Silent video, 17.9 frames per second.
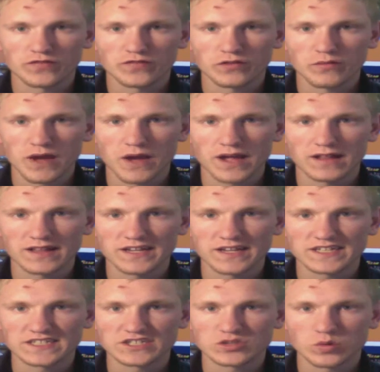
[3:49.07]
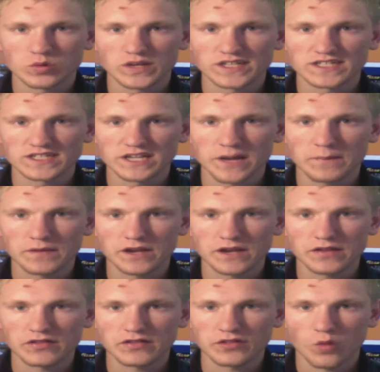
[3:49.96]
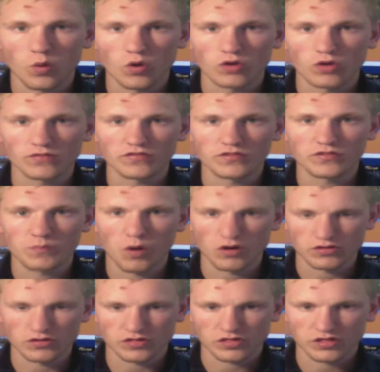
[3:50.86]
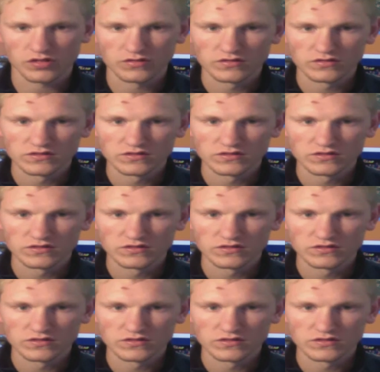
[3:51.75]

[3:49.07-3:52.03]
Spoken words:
for my latest tweets and updates in the world of sports.